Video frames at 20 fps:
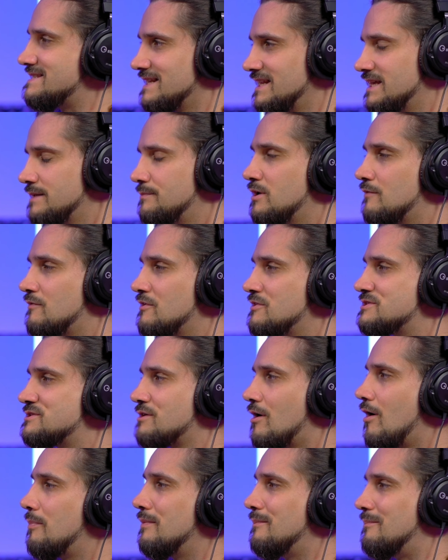a little bit over the
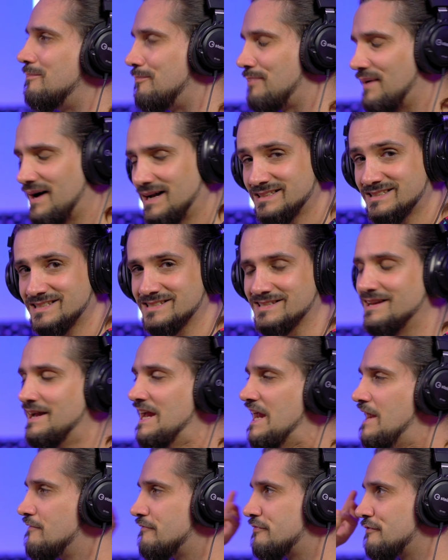top, but
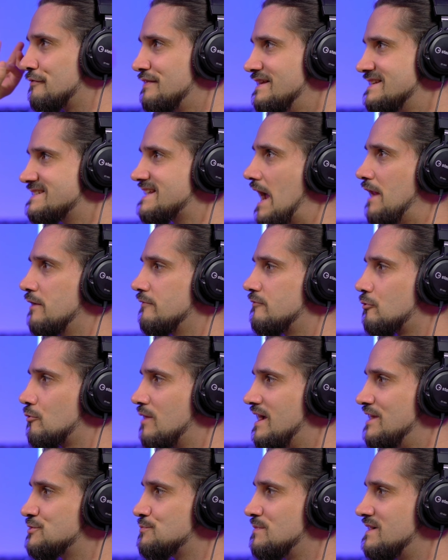for this kind of
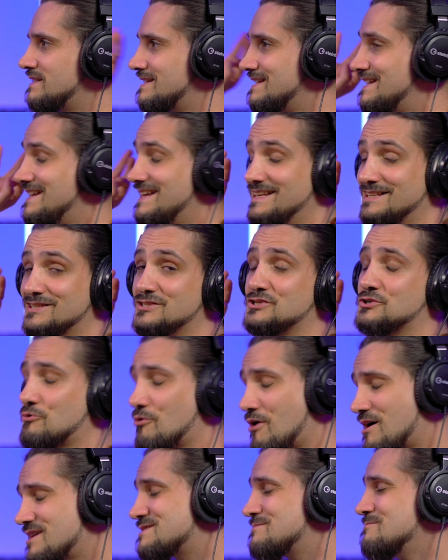arrangement,
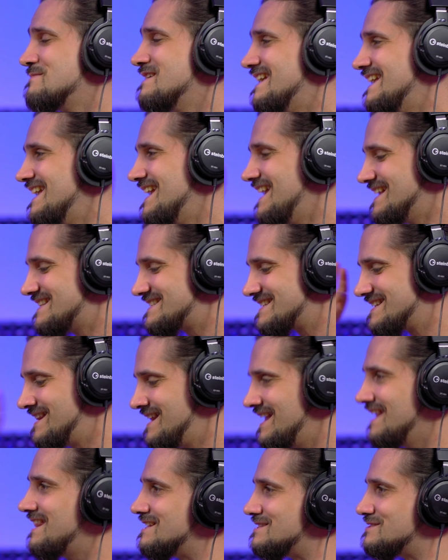trust me, it's
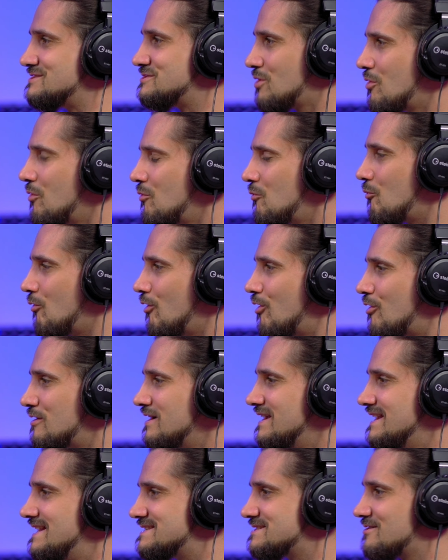needed. Don't
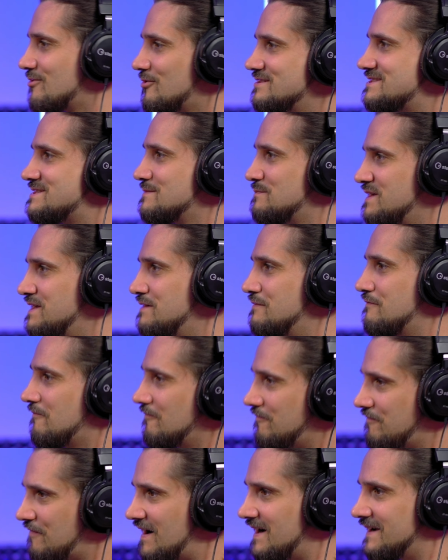worry, it's going to be
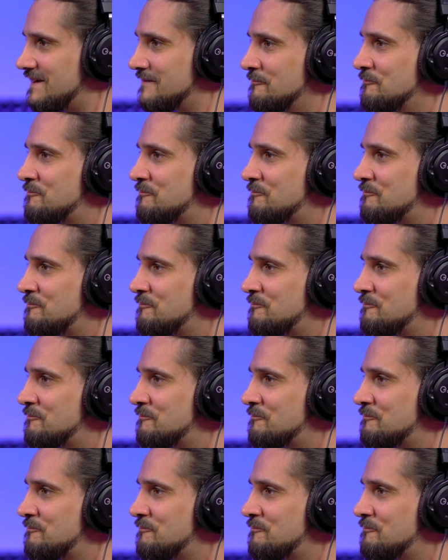fine.